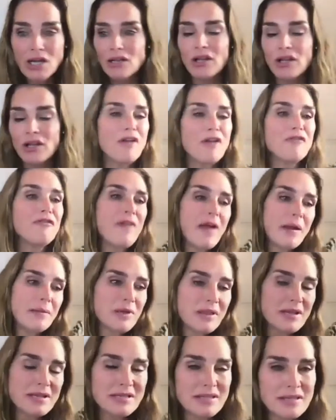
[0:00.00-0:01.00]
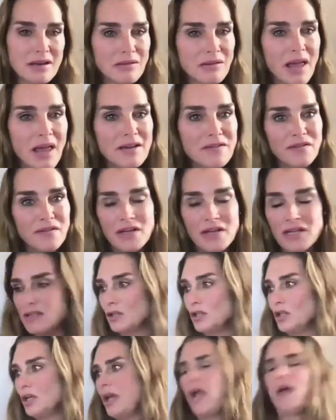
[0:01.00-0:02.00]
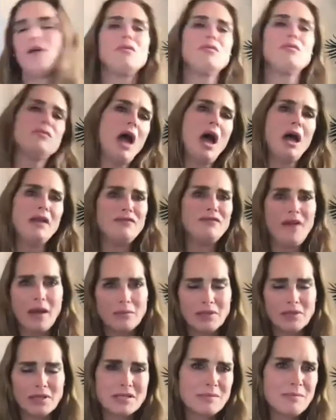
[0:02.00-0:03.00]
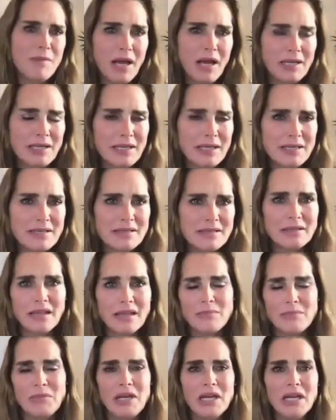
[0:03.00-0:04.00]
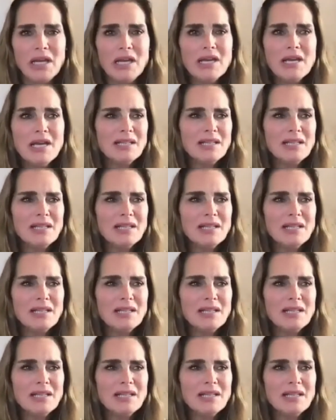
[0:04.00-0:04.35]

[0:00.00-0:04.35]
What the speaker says: look how fabulous their life is and look how not fabulous mine is, and let me